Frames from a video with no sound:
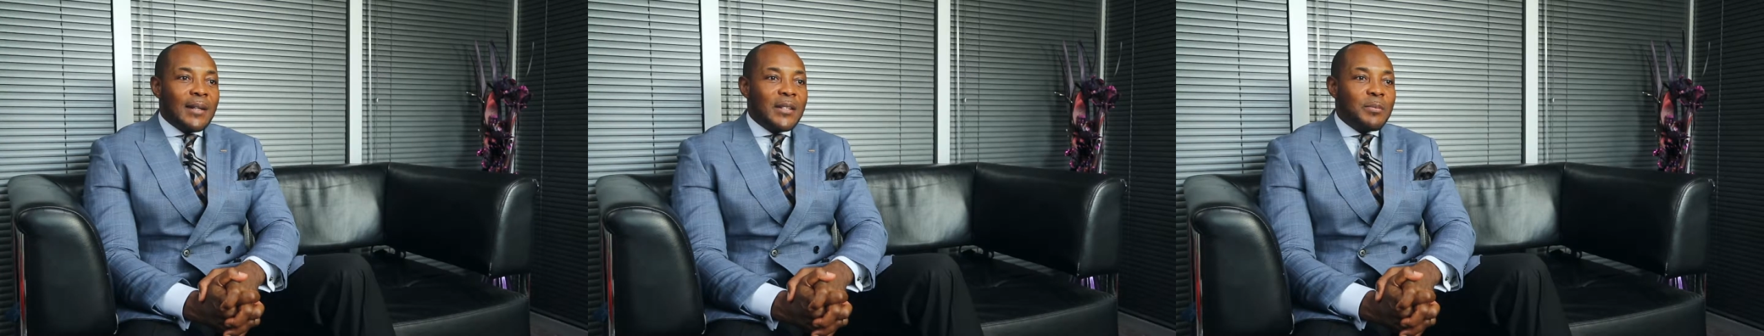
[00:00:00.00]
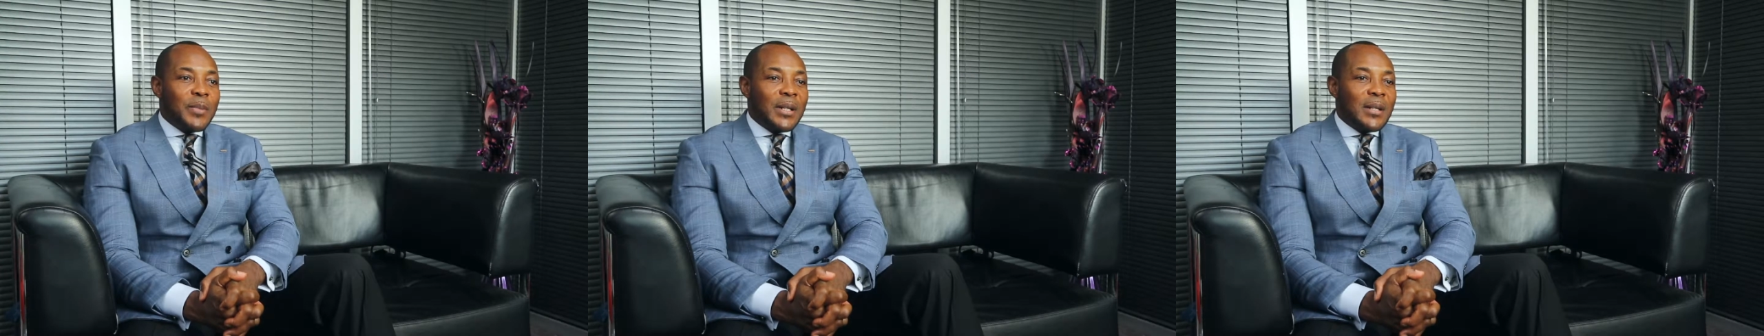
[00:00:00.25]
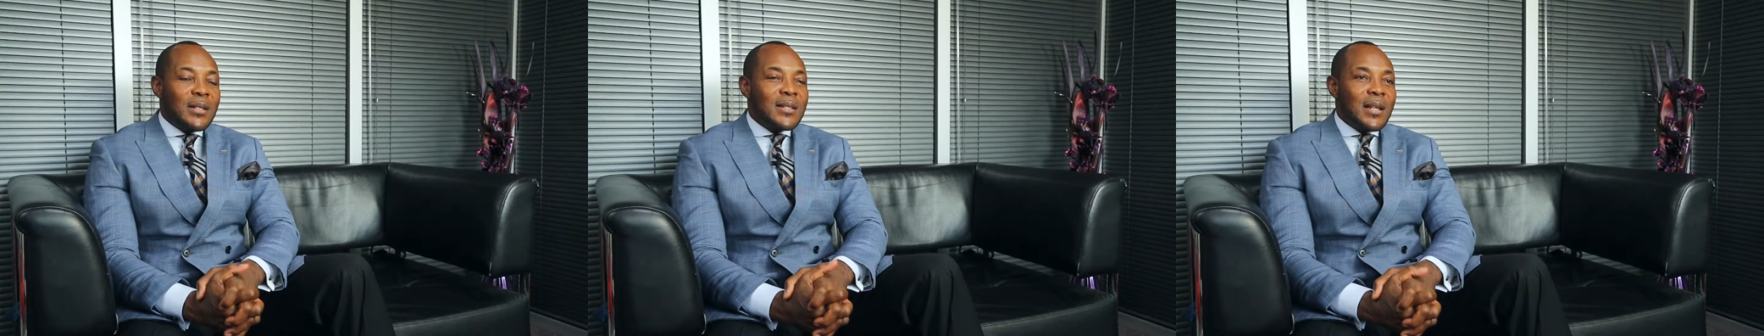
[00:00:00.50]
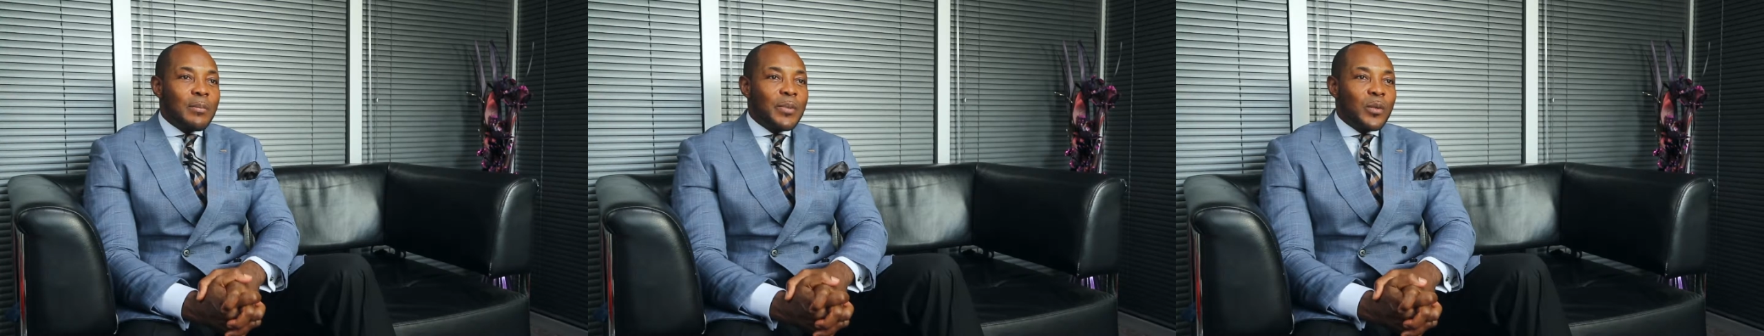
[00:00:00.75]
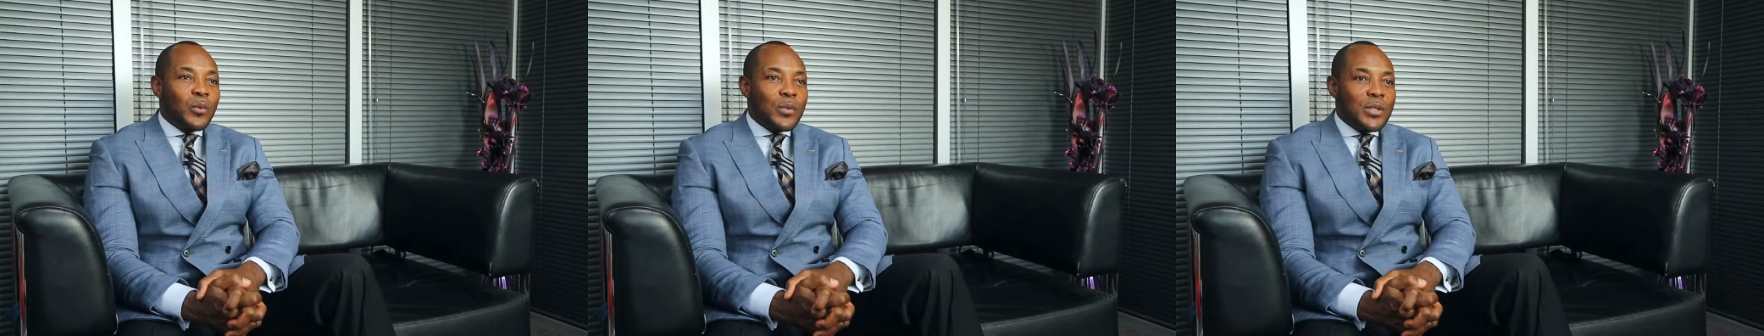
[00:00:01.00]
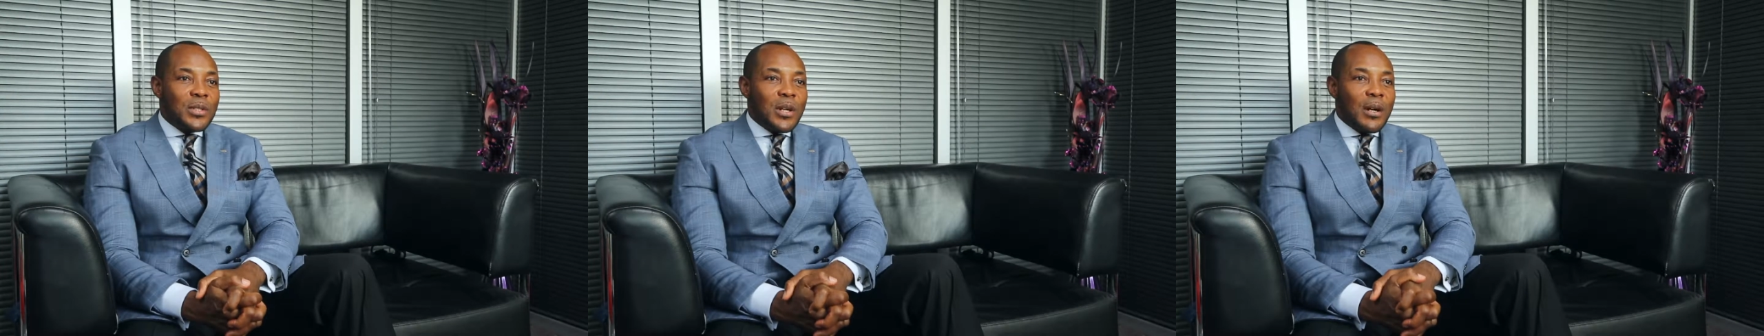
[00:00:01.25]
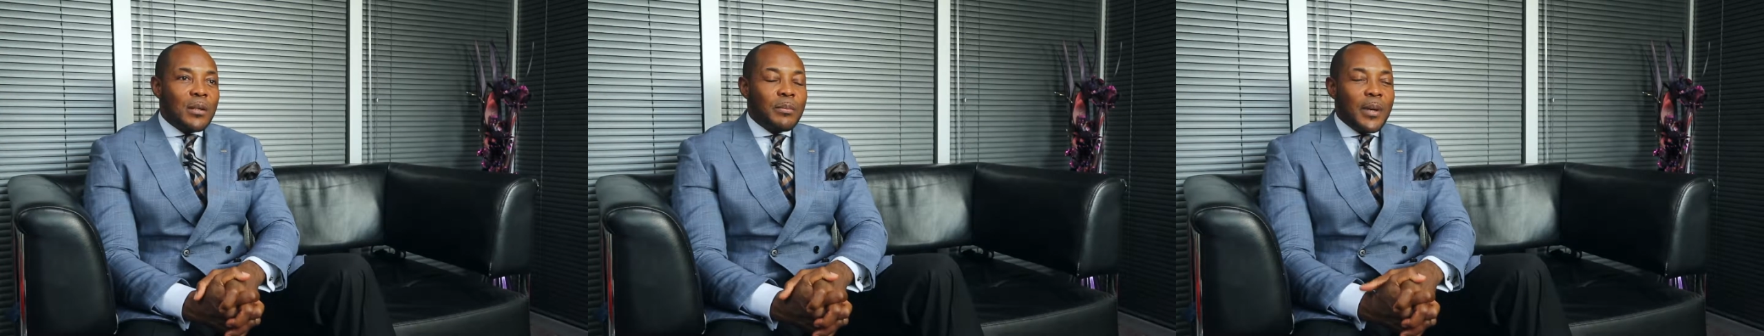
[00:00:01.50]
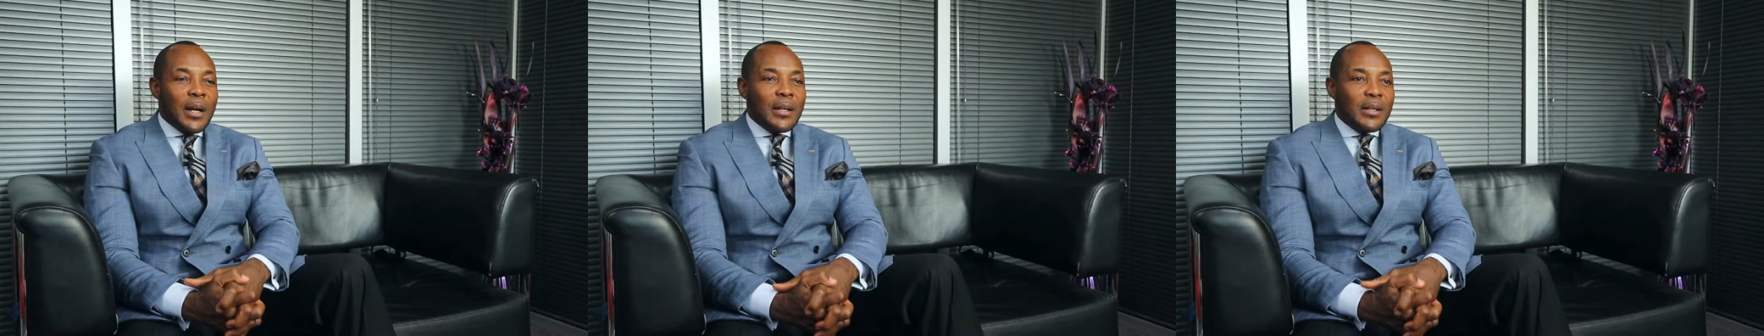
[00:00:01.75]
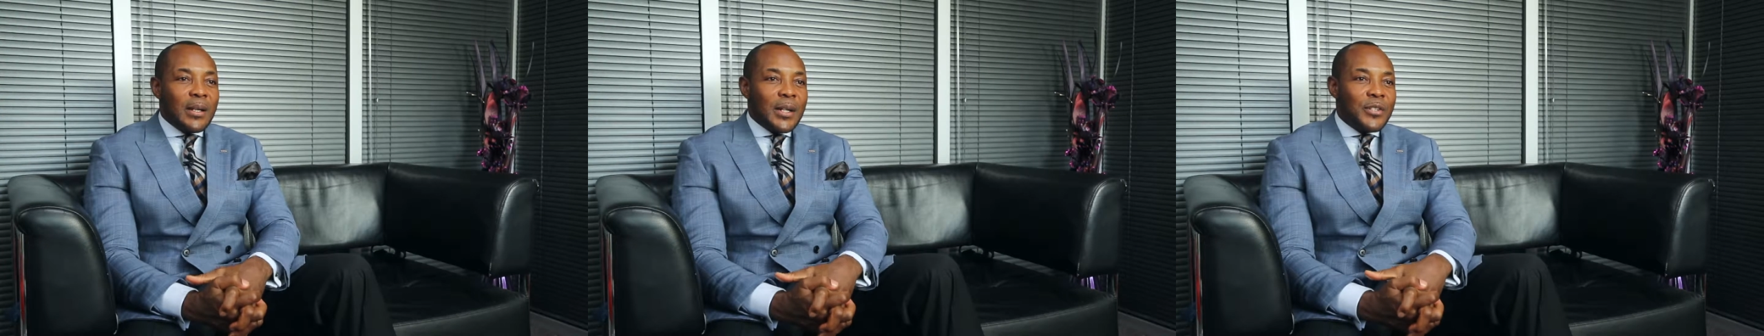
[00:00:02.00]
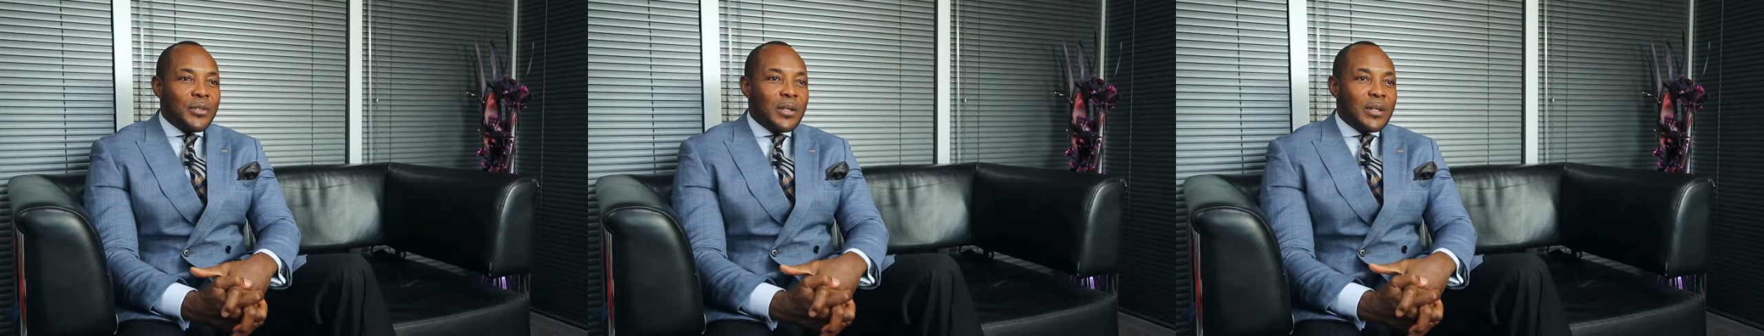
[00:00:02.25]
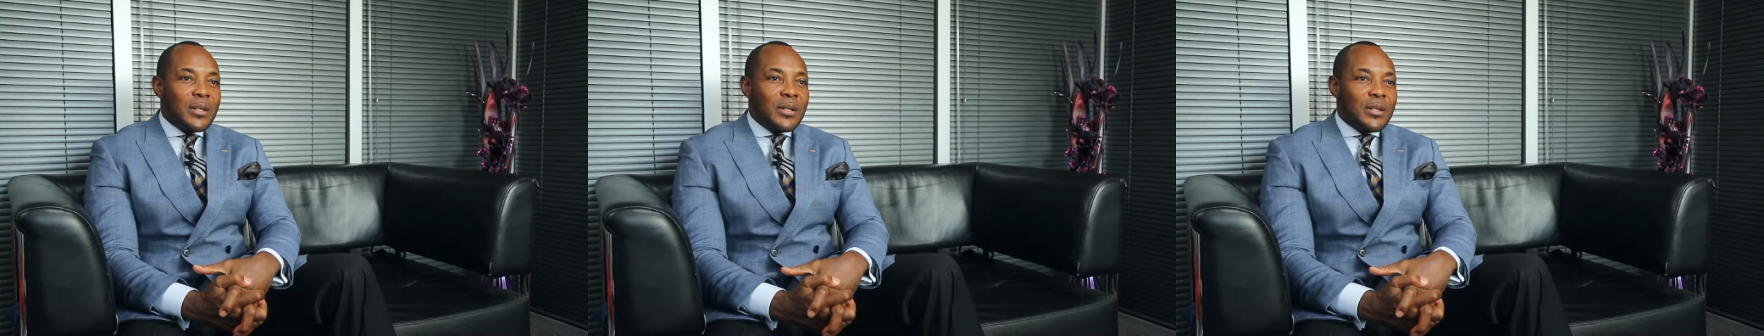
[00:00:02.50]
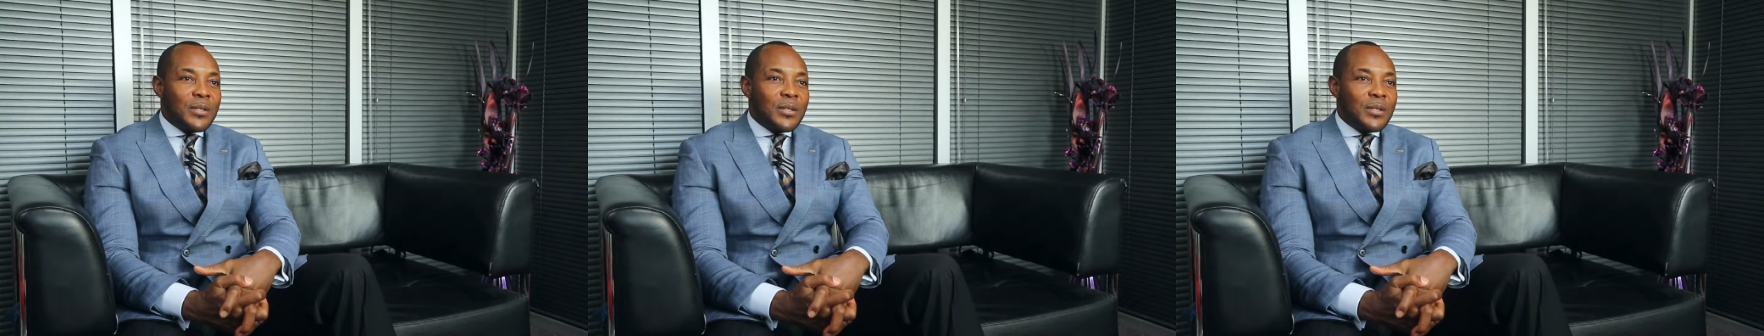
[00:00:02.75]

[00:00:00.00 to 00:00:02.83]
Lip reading: independent sampling was done by the Nigerian